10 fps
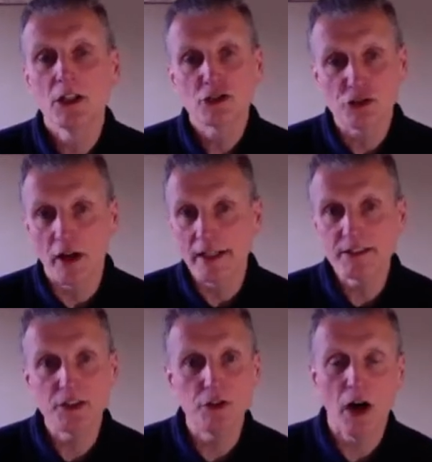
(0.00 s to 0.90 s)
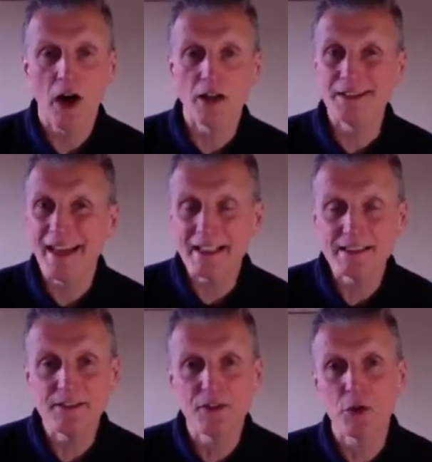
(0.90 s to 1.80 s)
trying too hard,
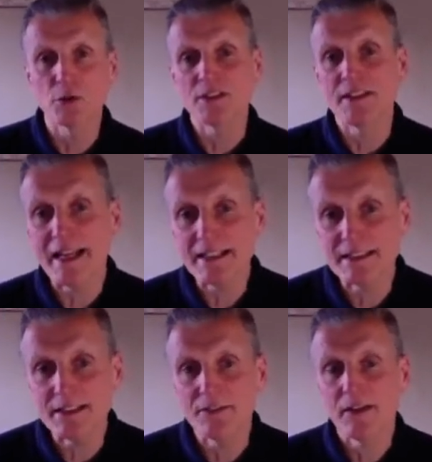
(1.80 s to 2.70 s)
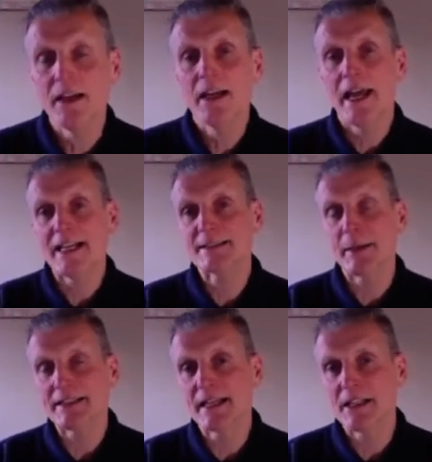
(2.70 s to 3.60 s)
negative thoughts, negative
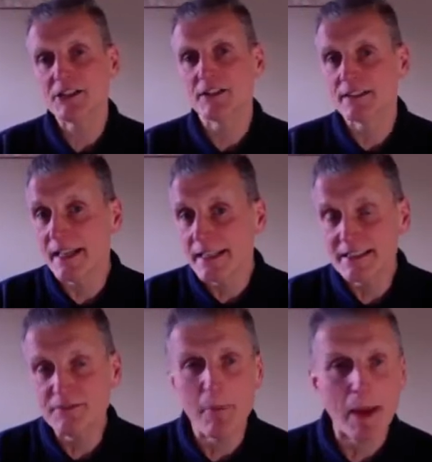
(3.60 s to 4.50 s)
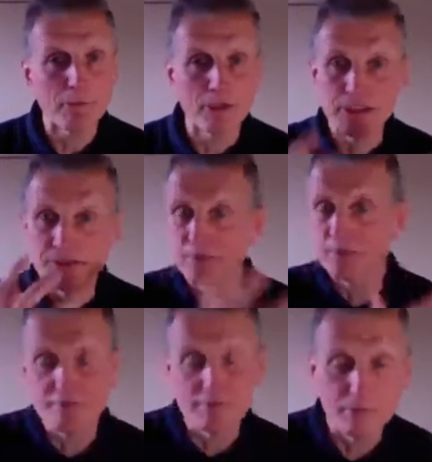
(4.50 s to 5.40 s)
expectations, negative memories,
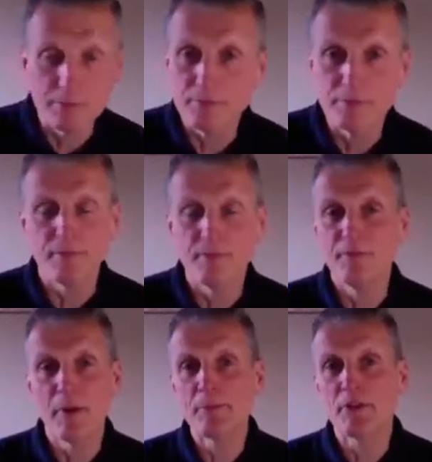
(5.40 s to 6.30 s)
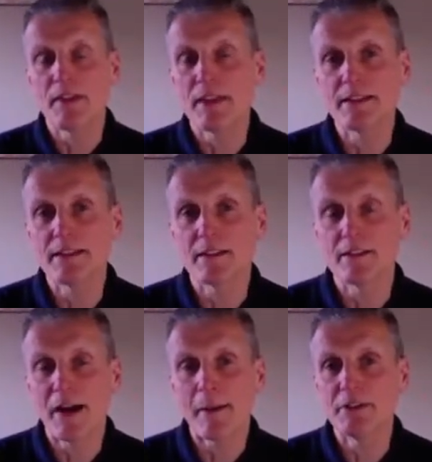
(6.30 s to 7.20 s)
remembering things that
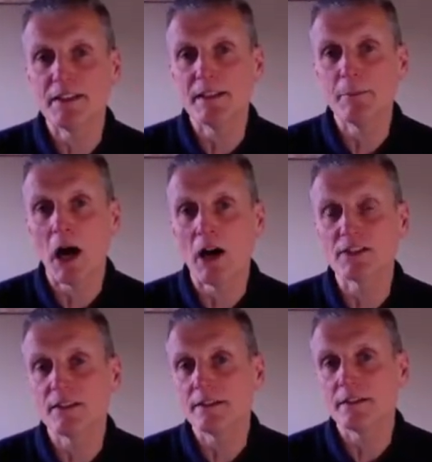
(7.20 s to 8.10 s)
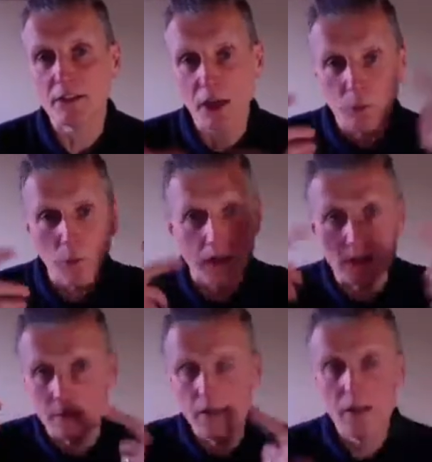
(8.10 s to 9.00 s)
have happened in the past that didn't go well,
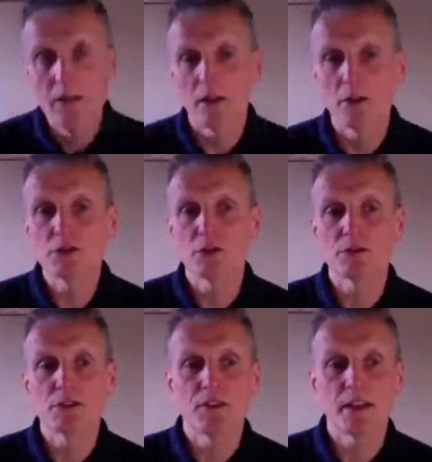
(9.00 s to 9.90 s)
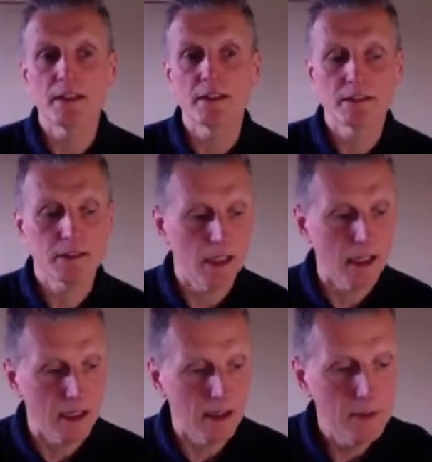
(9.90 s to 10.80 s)
and those sorts of things
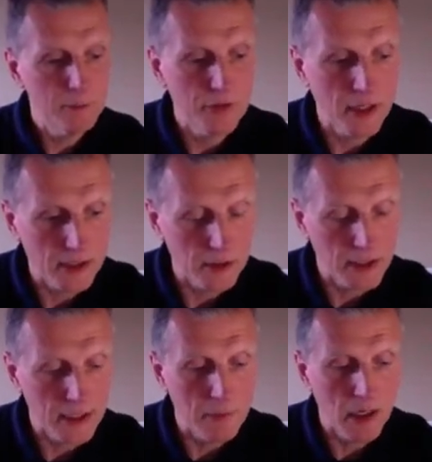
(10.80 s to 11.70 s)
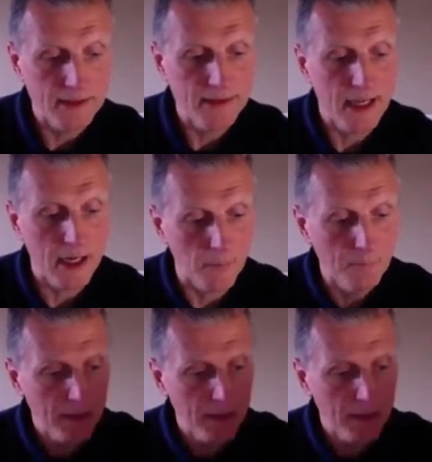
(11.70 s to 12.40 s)
preying on our mind now.